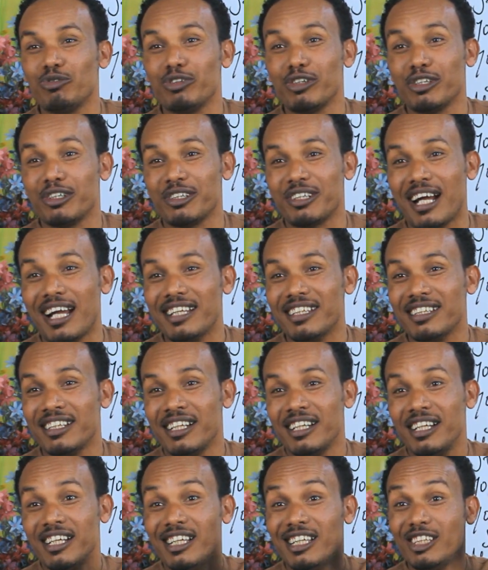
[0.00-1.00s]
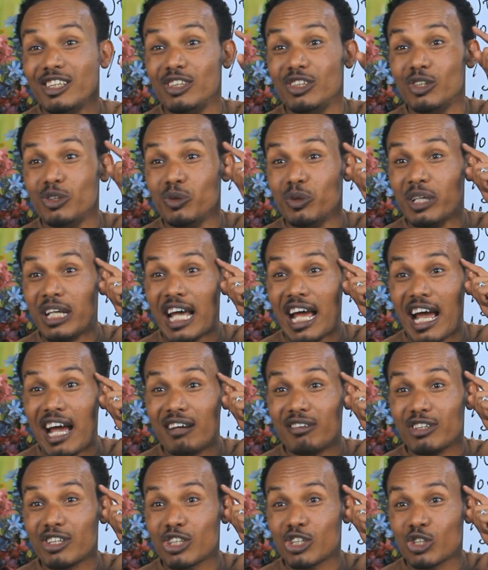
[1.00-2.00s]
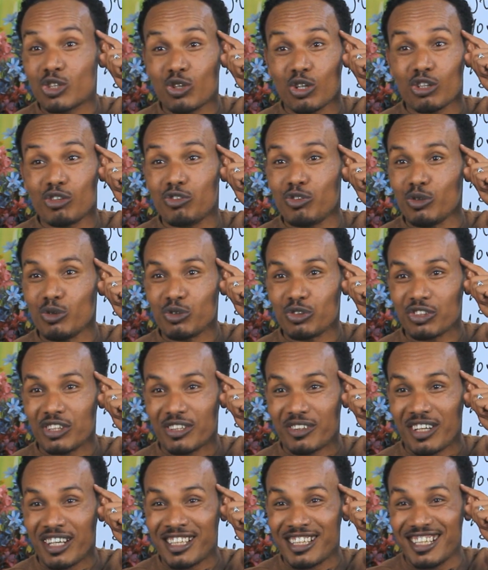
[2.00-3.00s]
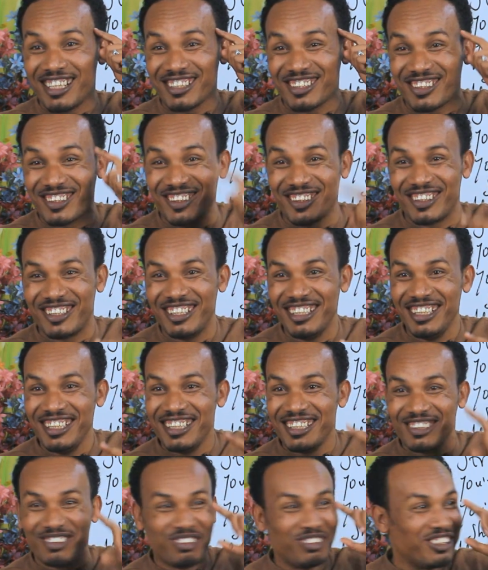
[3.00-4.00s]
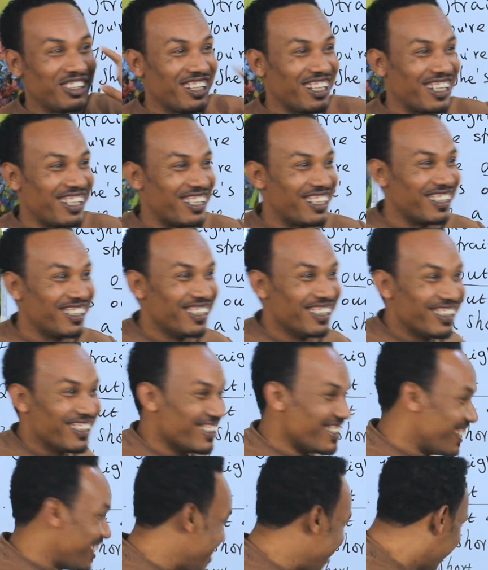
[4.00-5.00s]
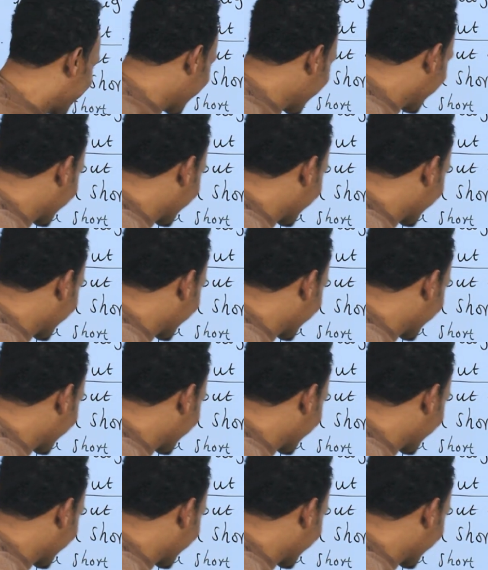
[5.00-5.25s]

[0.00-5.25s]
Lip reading: you don't feel good, right? You will have a short fuse, all right? Yes, sir. To get it. Yeah,